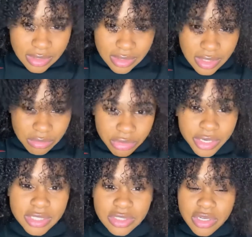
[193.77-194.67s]
important to
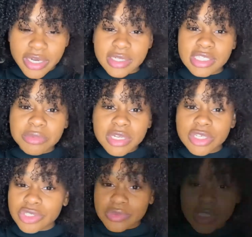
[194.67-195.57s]
try to deep condition
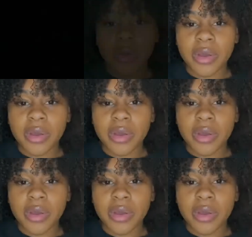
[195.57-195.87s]
with heat. Okay,